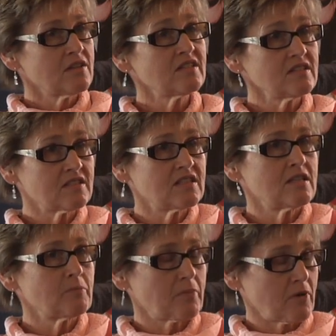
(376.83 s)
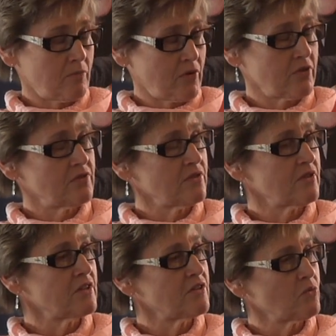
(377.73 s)
This is deep
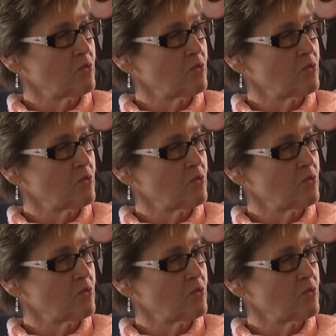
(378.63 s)
personal inner